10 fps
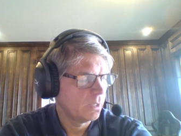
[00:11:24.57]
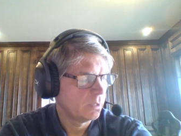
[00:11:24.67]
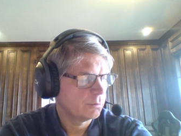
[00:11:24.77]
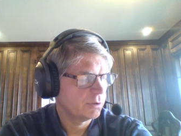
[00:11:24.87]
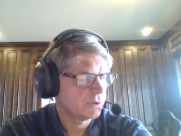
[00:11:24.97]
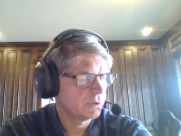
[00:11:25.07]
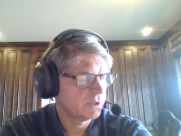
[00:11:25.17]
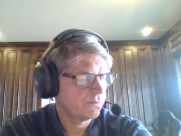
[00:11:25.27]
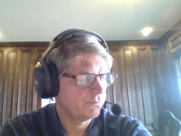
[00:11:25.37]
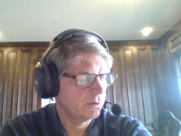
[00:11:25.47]
Question
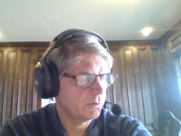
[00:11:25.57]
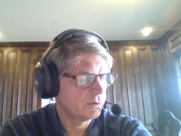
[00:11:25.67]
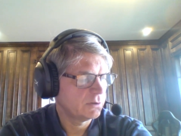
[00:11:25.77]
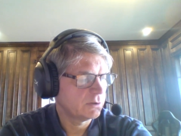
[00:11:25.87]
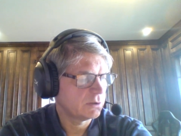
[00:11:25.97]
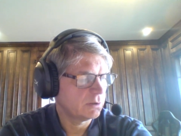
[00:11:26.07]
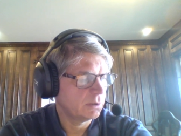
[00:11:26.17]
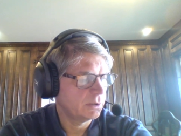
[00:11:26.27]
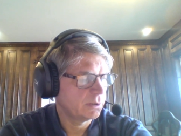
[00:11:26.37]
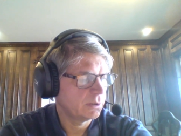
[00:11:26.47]
71,
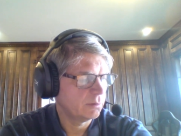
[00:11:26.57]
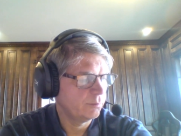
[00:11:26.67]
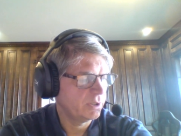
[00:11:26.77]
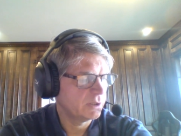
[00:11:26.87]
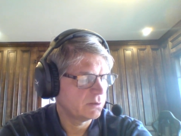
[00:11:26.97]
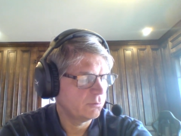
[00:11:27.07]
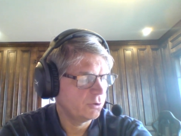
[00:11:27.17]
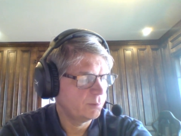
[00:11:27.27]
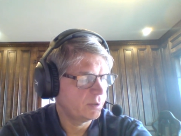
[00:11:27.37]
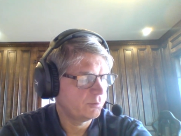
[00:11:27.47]
systolic. B as in
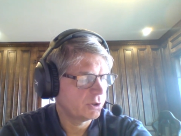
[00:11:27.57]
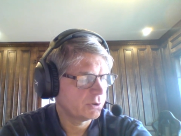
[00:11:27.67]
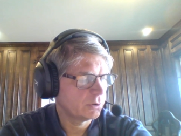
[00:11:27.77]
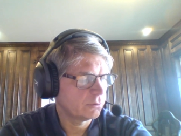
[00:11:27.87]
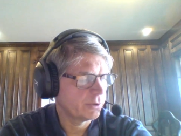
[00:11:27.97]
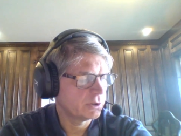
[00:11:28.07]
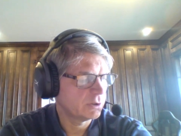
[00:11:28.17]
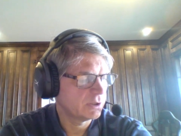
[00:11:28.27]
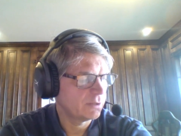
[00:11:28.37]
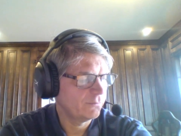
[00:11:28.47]
boy, blood pressure. Question
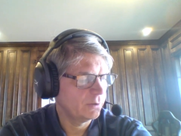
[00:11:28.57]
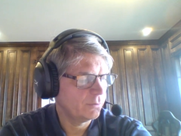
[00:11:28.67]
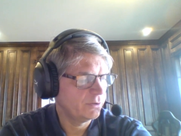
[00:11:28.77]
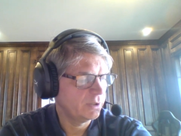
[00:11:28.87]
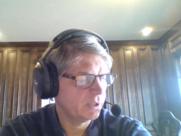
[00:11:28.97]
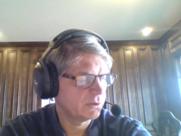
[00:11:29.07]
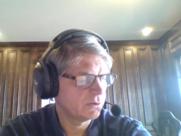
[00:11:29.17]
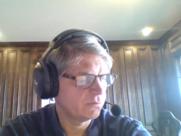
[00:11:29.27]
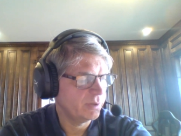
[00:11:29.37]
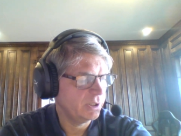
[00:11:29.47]
71, the answer
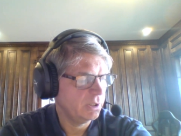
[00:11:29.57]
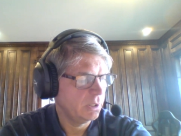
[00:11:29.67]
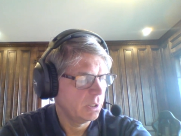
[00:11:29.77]
is B.